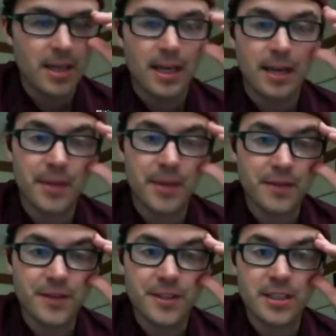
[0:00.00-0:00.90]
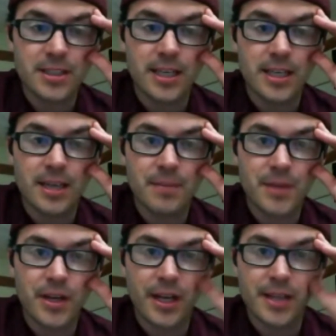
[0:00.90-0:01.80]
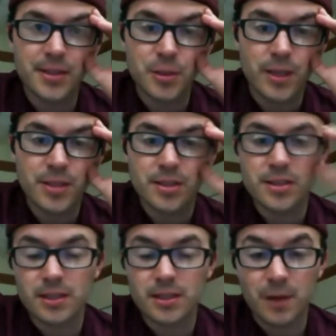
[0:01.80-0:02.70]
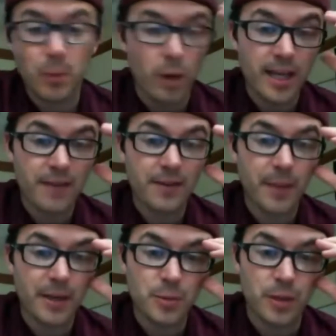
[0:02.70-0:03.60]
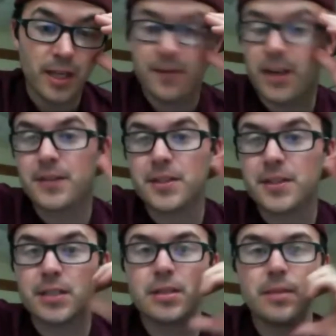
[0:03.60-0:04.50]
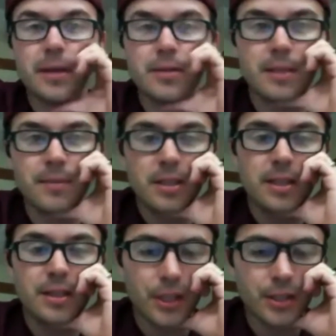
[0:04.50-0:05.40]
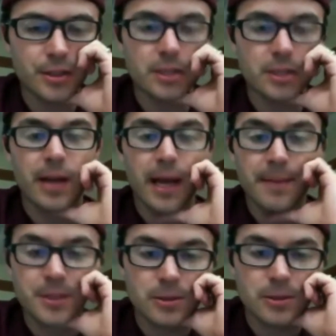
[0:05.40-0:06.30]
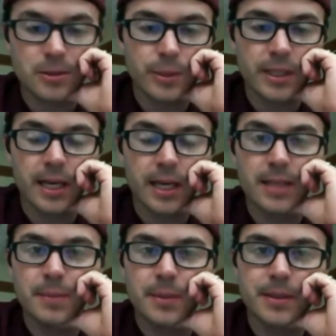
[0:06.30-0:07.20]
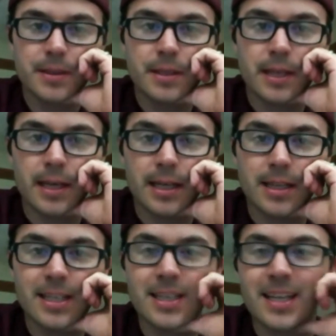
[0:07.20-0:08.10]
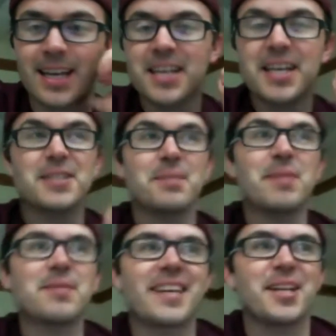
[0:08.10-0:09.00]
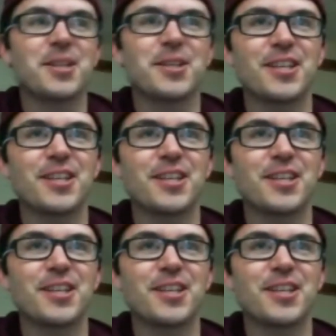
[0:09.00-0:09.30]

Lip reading: I'm there to facilitate, and I'm there to answer questions, and if they parents want to have a conversation about something that they're concerned about, absolutely we can. But, yeah, I think that sometimes I get a little